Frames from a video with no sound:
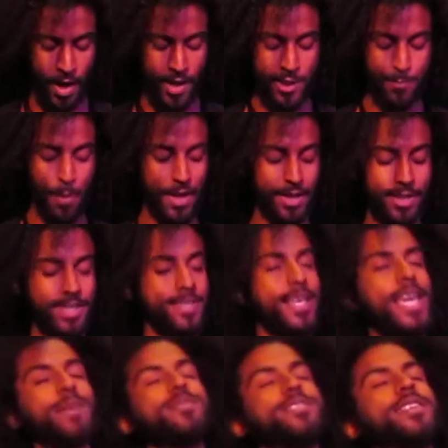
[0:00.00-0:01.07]
spreading the
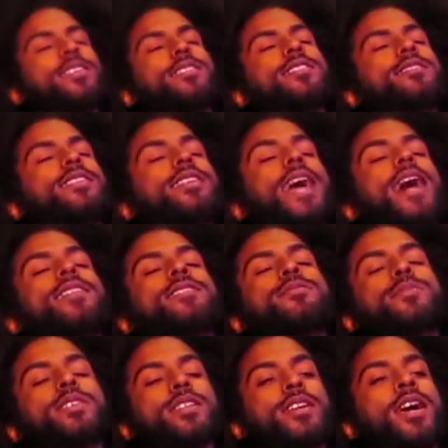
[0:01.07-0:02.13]
same sickness that got to
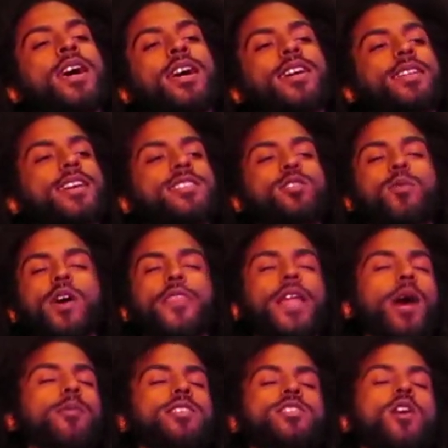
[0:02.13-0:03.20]
me, because that's the way that
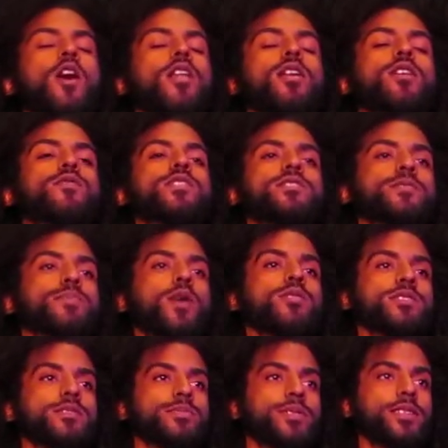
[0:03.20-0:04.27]
I was taught love is
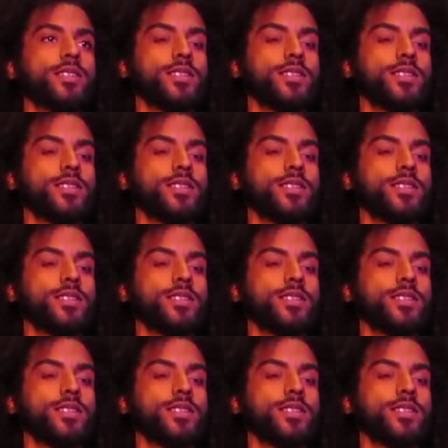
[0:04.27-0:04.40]
supposed to be.